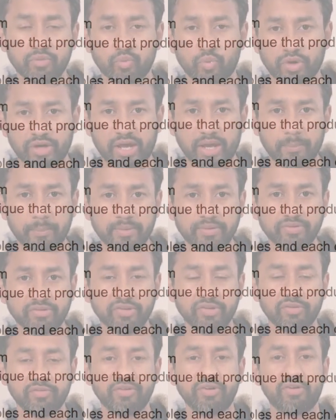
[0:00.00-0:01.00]
what happens
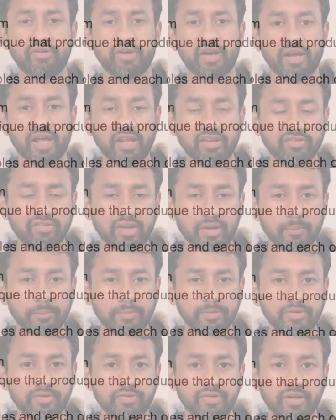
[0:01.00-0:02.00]
is we create n
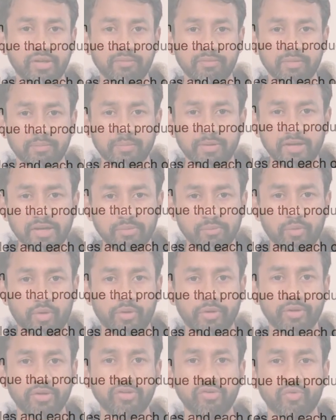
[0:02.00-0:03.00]
samples and we build
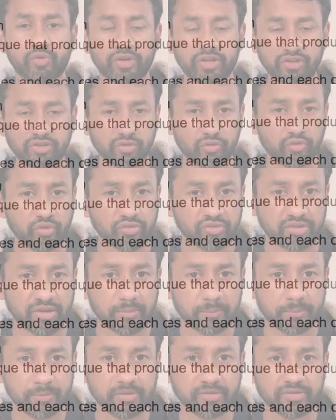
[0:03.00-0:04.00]
models for each of those
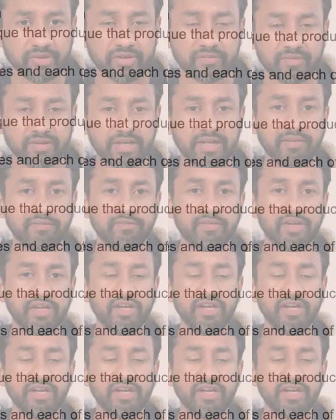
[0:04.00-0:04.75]
samples, and we give